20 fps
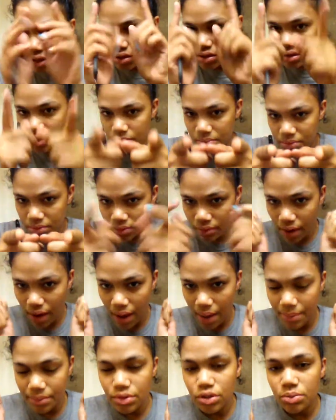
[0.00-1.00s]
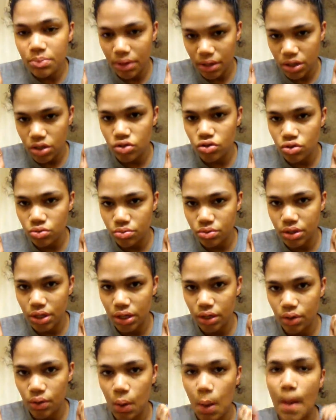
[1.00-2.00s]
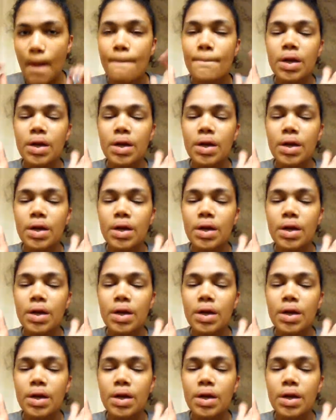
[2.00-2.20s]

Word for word: subscribe to my YouTube channel.